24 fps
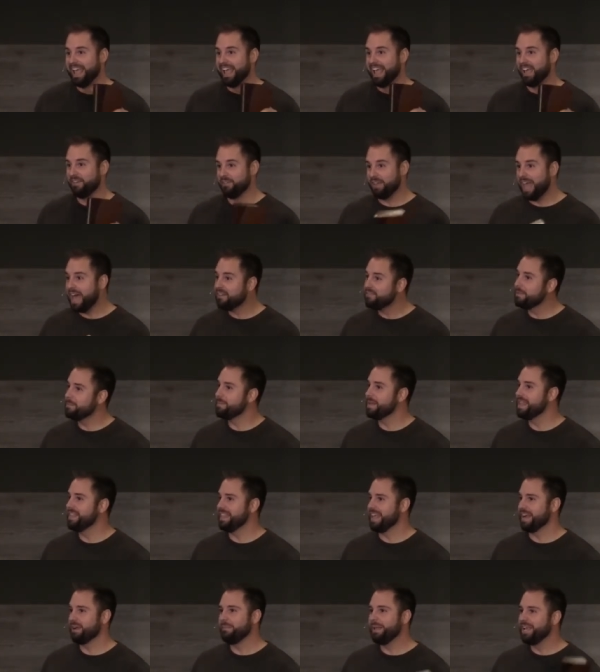If you haven't
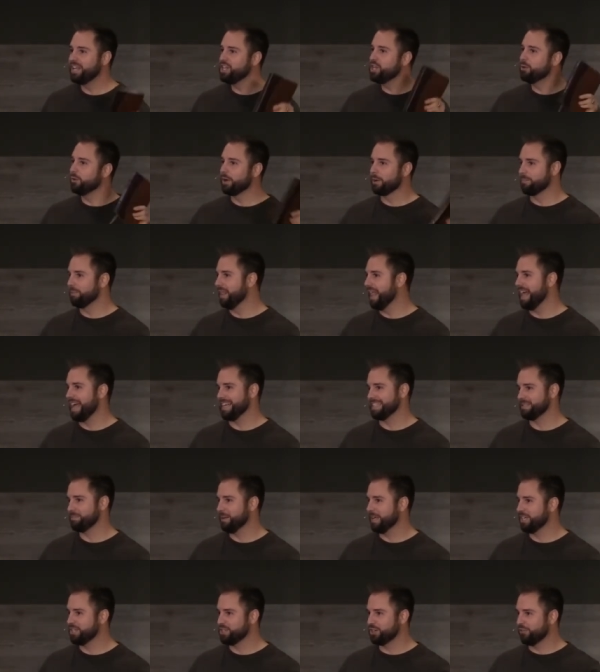been there, man, you are
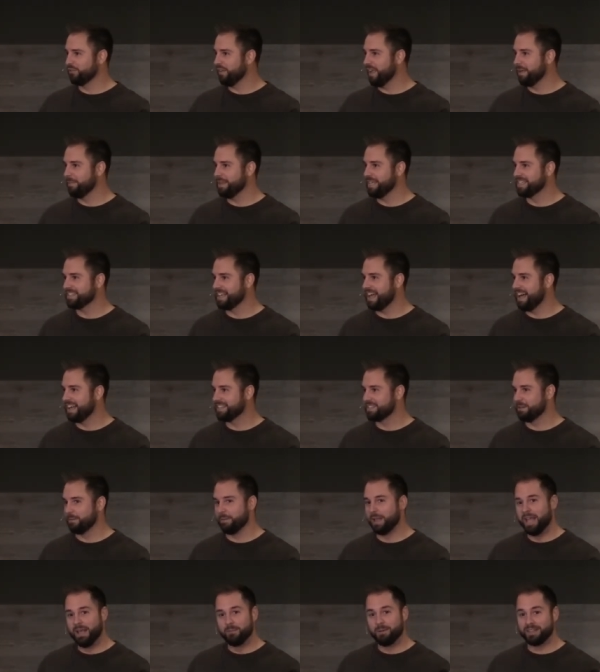blessed because your family is awesome.